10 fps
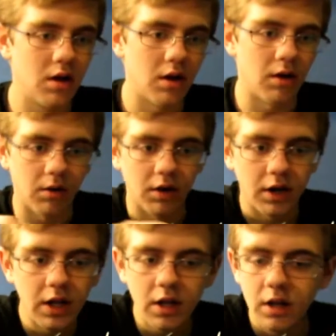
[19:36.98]

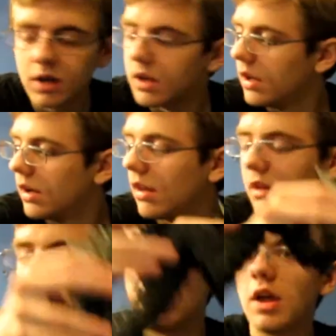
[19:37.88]
Alrighty. Now
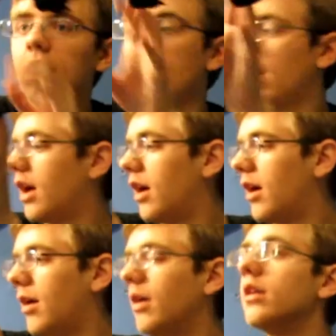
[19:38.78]
let's take
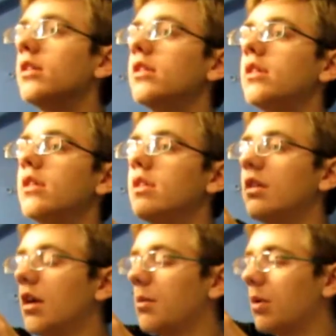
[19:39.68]
a
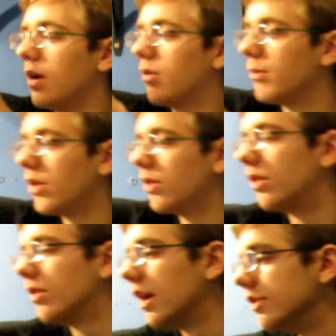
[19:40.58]
break from
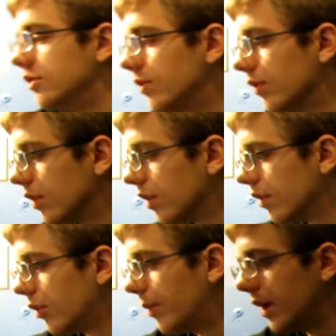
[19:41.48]
Toho Kaiju for a
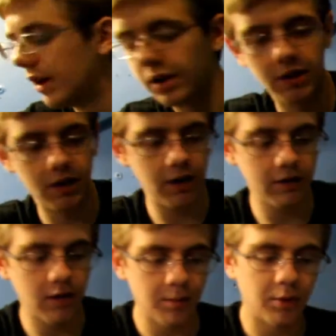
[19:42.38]
little bit, and
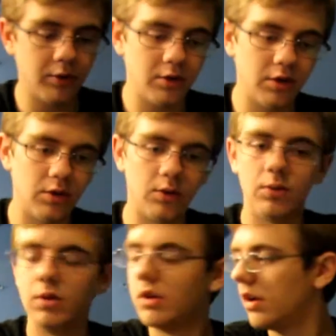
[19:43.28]
let's hop over to
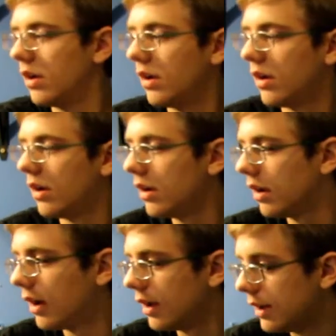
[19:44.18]

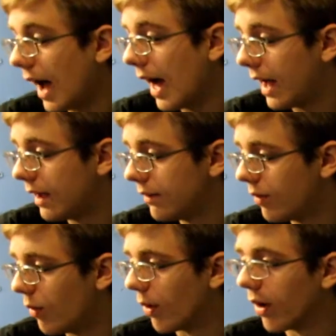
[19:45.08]
Dai
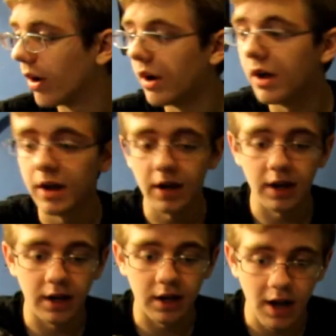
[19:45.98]
for
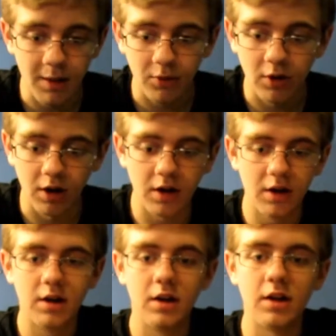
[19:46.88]
Gamera.
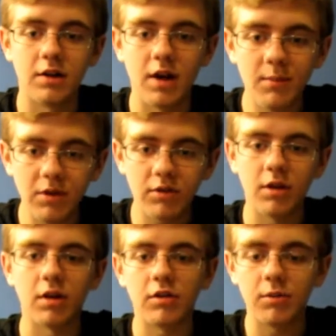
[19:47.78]
Now Gamera's
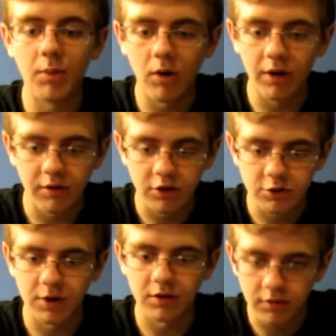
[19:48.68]
a small
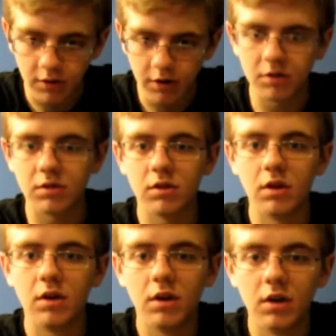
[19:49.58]

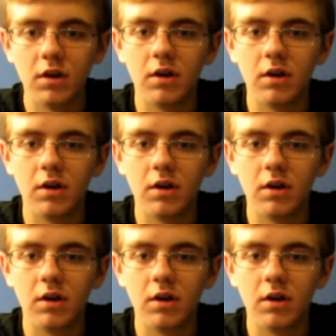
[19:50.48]
S.H.M.A.